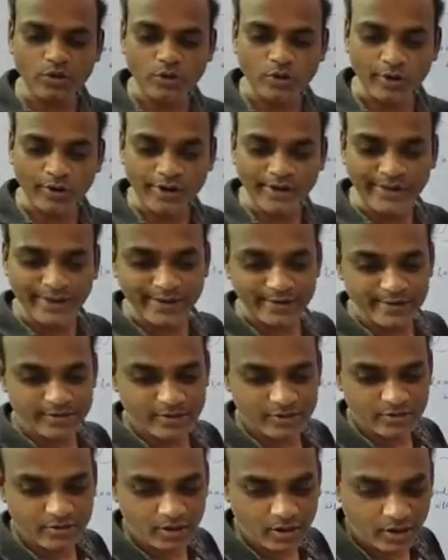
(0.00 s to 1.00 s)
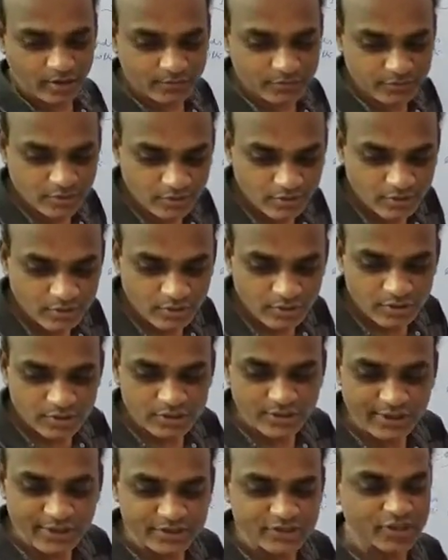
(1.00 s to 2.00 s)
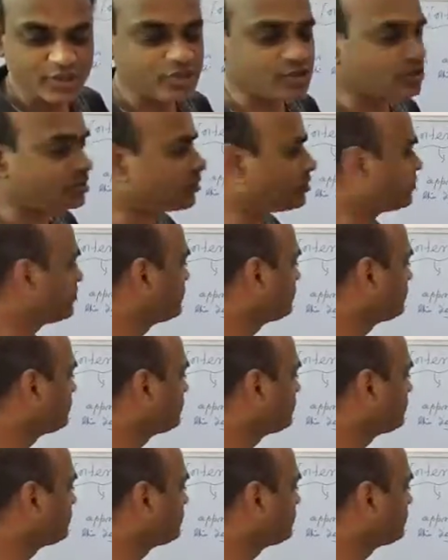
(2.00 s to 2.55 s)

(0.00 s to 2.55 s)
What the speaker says: content of the register.